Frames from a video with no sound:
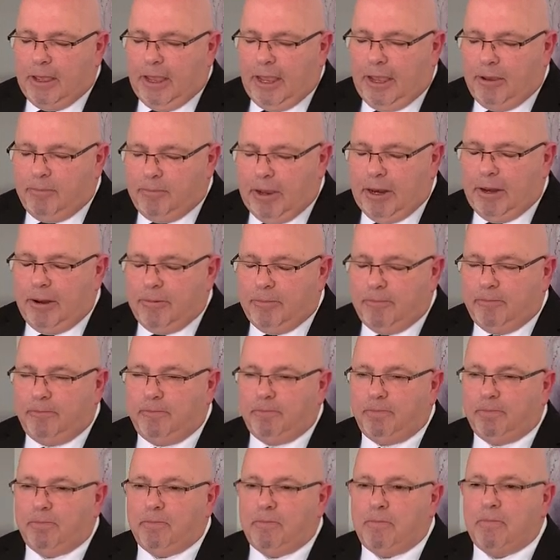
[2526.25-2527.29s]
Amen.
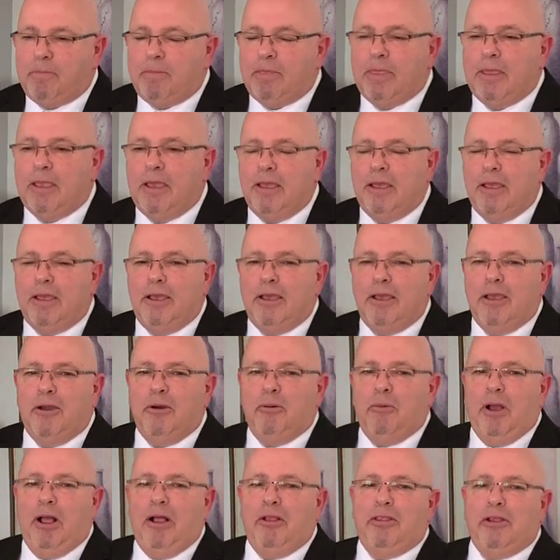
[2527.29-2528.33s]

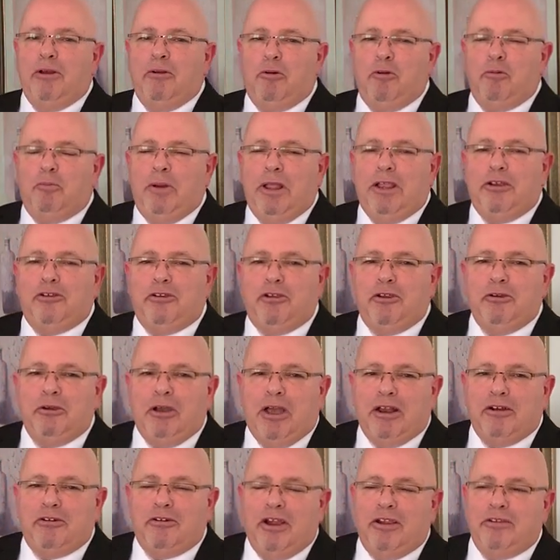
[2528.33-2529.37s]
Well, the Lord bless
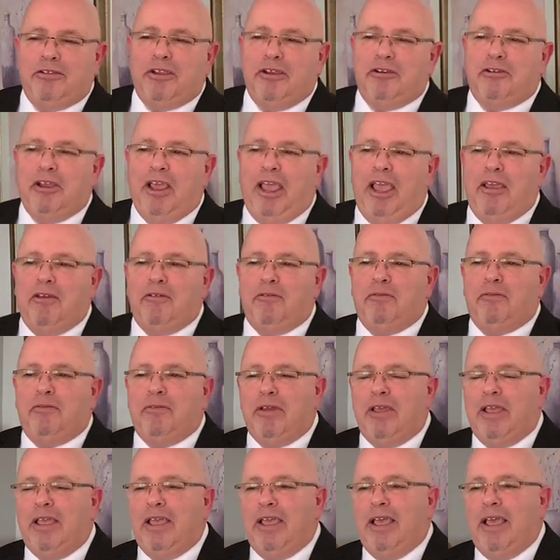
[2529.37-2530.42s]
you. I trust that you
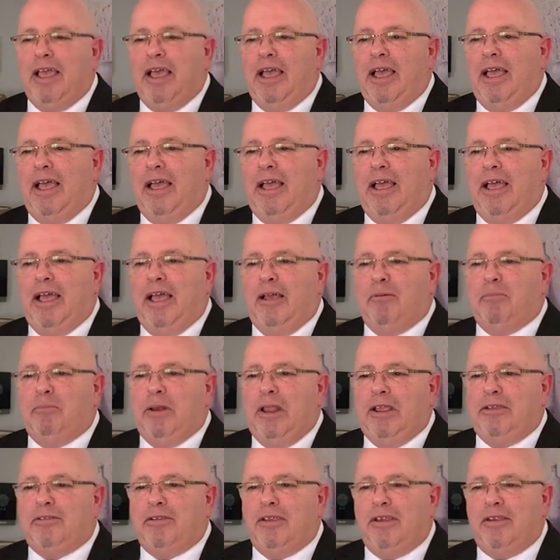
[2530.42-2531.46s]
have a
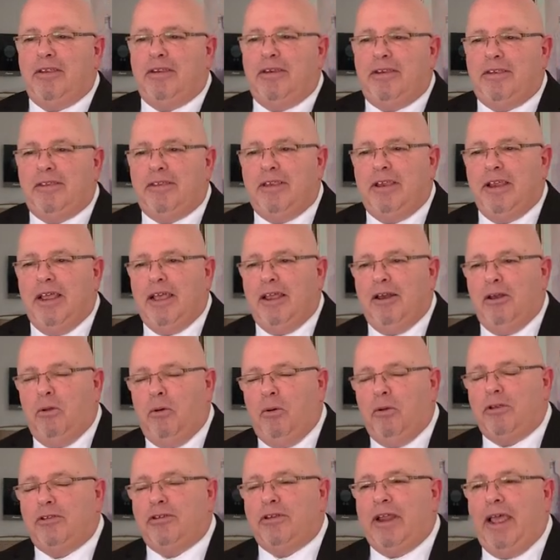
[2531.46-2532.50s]
blessed
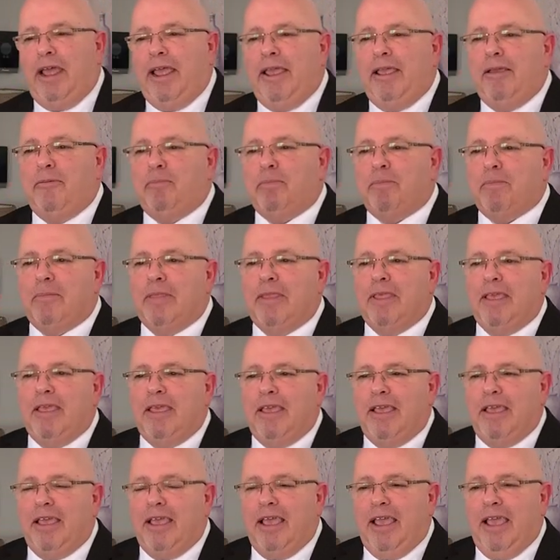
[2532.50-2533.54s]
Lord's Day,
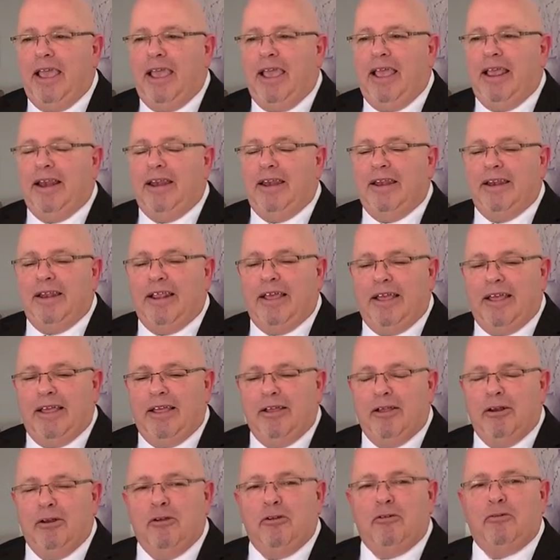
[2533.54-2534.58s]
and
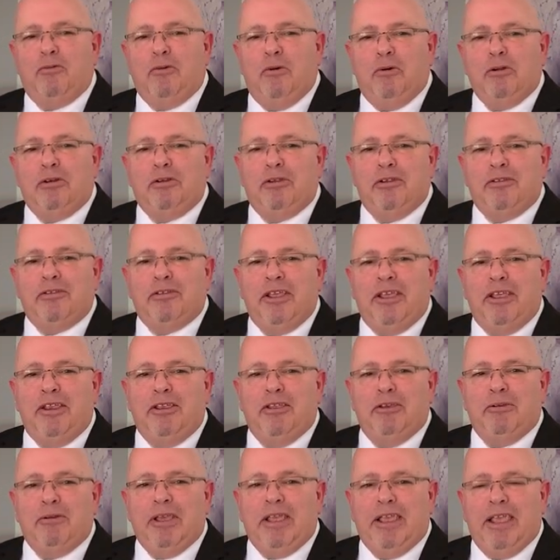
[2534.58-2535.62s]
look forward to seeing
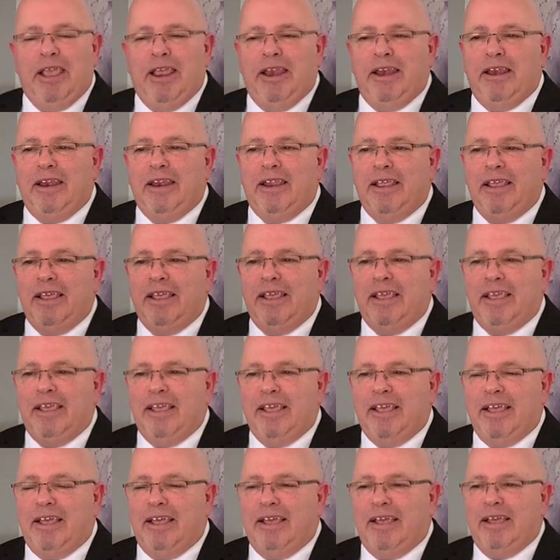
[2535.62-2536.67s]
you again
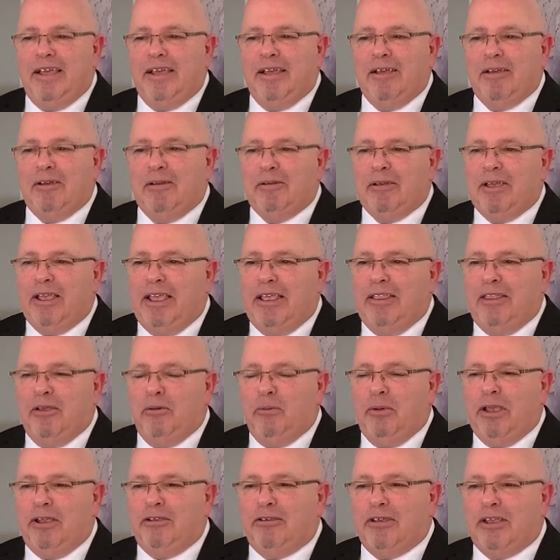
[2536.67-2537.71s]
in the
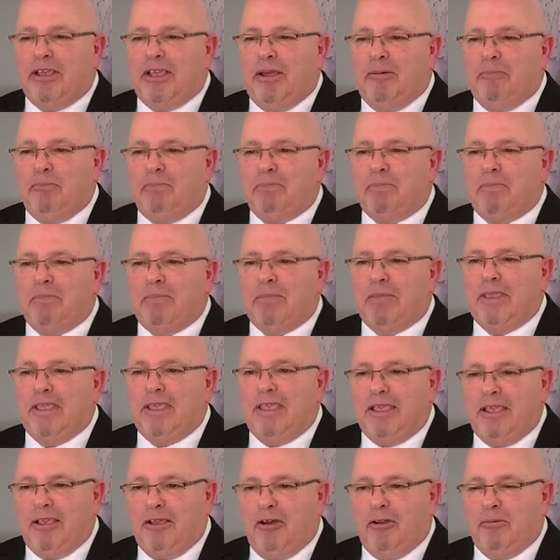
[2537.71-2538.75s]
weeks to come.
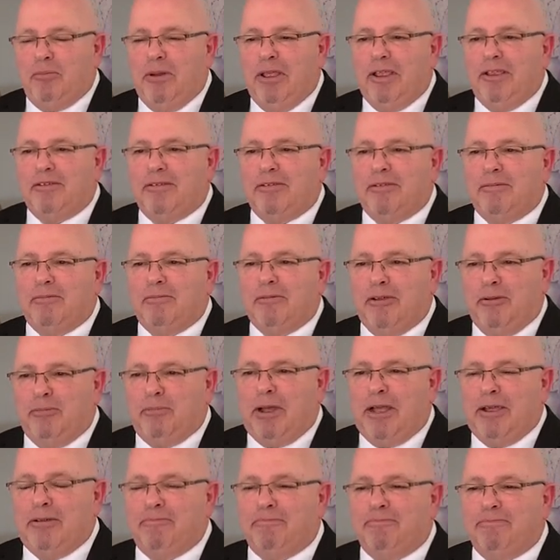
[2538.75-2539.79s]
God bless.
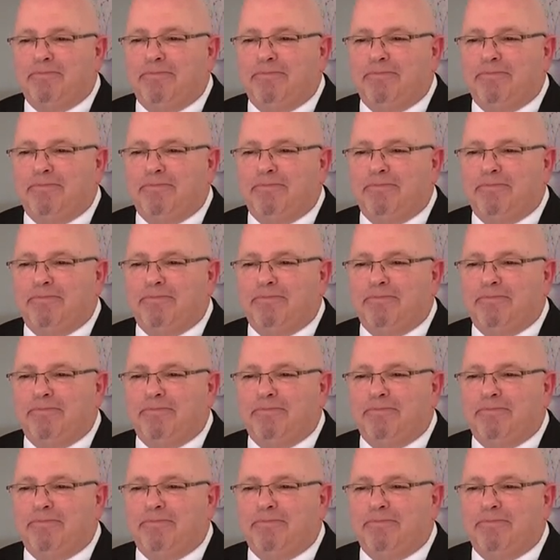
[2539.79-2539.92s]
Goodbye.